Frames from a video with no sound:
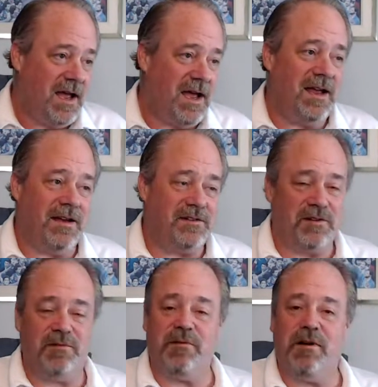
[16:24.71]
I
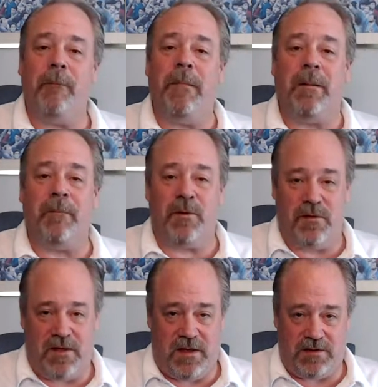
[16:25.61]
actually remember
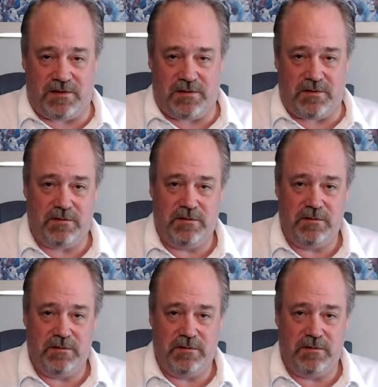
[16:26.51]
this